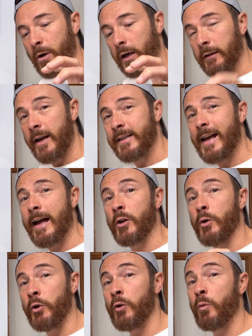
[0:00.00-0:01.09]
But I'd like to add a
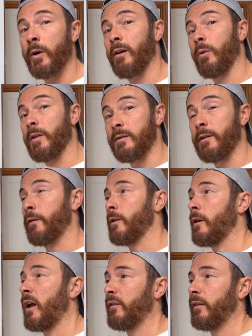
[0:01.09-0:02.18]
new wheel with a different
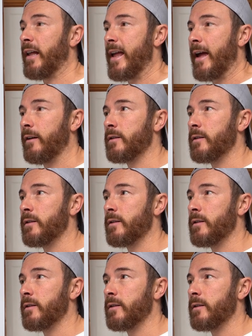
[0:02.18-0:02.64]
kind of layout.